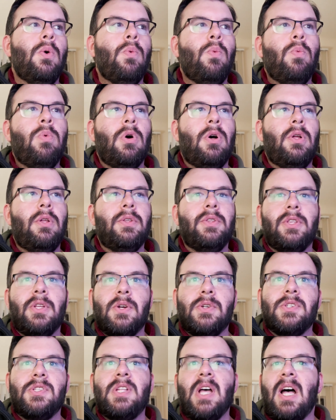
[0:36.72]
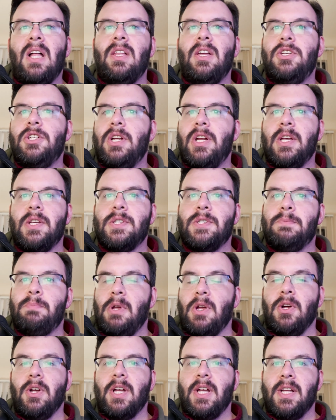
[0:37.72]
Well, there's knowledge and
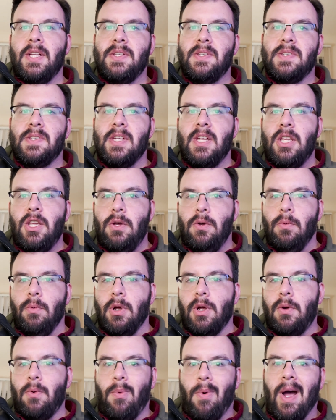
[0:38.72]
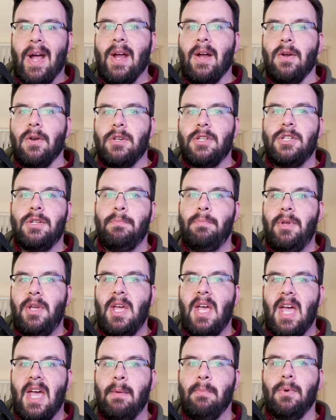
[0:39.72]
experience that you require to
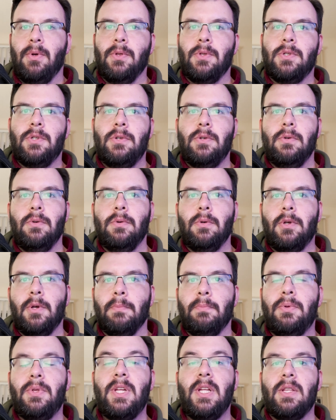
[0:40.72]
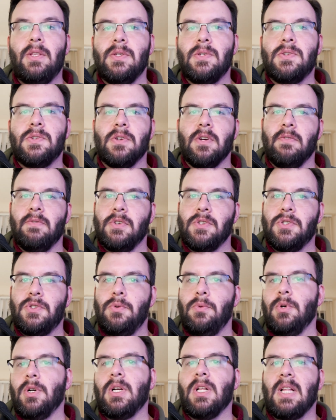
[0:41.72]
be able to complete the service
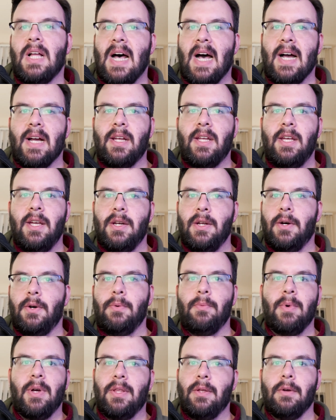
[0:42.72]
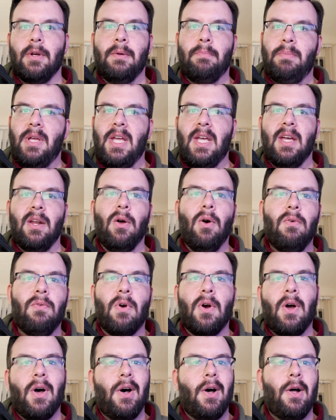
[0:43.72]
to a clock, whether it be an
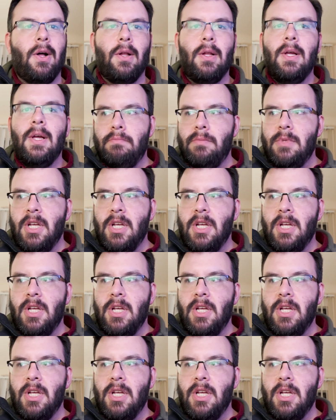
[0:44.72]
overhaul,